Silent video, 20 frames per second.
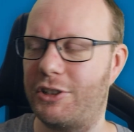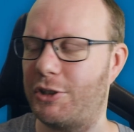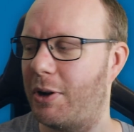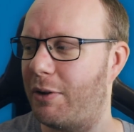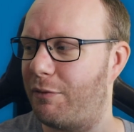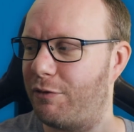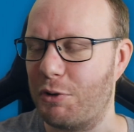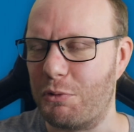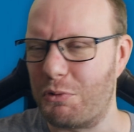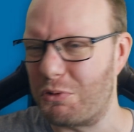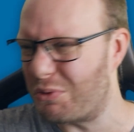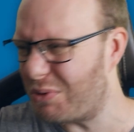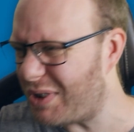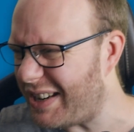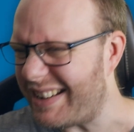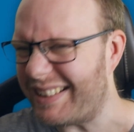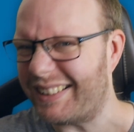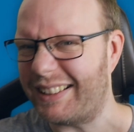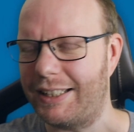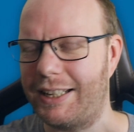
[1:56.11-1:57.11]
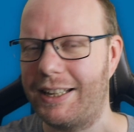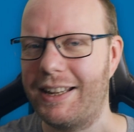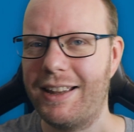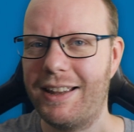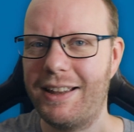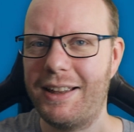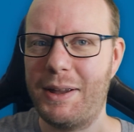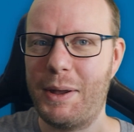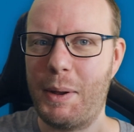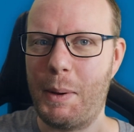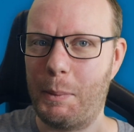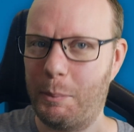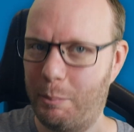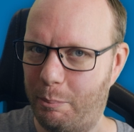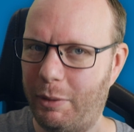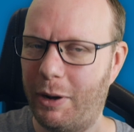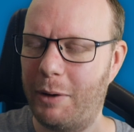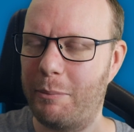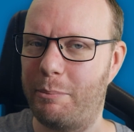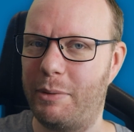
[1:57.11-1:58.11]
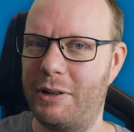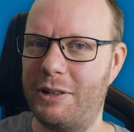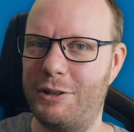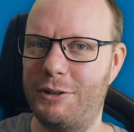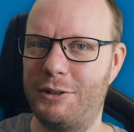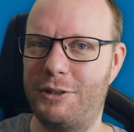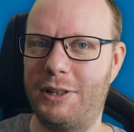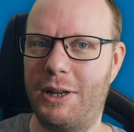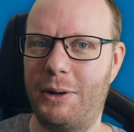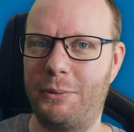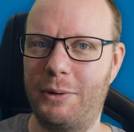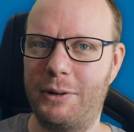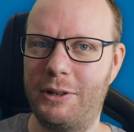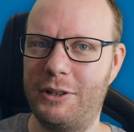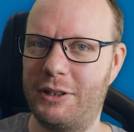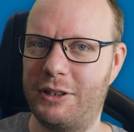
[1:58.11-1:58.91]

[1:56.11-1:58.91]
So if you really bump into someone,